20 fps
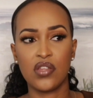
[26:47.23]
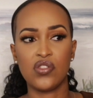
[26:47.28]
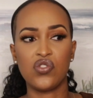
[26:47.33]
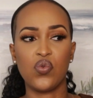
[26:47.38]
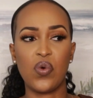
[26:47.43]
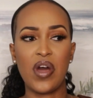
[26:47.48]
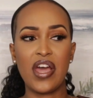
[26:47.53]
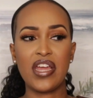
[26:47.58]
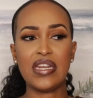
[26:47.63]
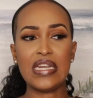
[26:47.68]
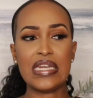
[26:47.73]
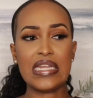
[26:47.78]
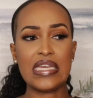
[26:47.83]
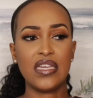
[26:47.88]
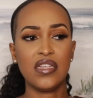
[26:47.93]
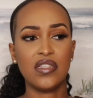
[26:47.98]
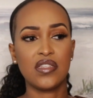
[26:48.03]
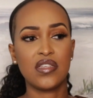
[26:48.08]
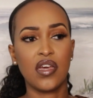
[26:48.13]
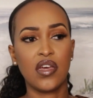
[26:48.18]
do I
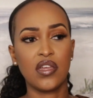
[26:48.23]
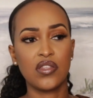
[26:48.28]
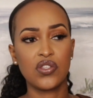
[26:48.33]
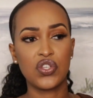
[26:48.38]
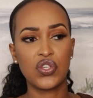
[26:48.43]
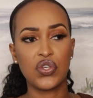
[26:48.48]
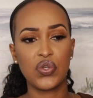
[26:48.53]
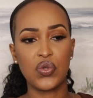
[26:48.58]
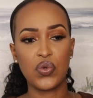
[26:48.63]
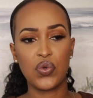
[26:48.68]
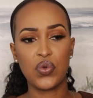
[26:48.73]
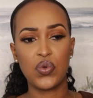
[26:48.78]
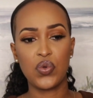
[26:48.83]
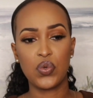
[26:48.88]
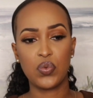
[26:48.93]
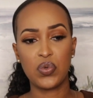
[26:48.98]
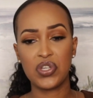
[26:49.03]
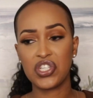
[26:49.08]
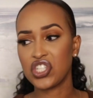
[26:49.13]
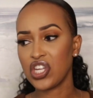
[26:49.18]
need to
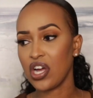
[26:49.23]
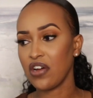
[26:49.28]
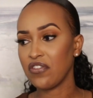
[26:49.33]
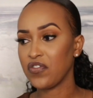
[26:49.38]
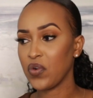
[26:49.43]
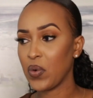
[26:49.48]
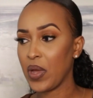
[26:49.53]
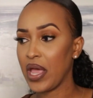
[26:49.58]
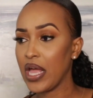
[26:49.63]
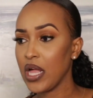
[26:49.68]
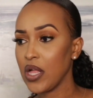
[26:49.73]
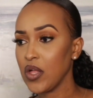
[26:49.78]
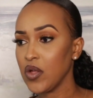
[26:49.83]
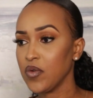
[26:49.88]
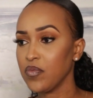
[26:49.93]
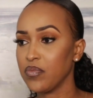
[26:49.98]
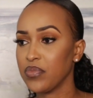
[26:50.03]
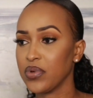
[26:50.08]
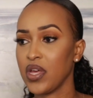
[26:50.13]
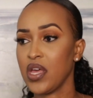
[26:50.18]
reach out for
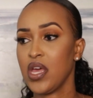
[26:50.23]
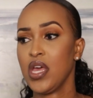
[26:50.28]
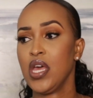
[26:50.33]
help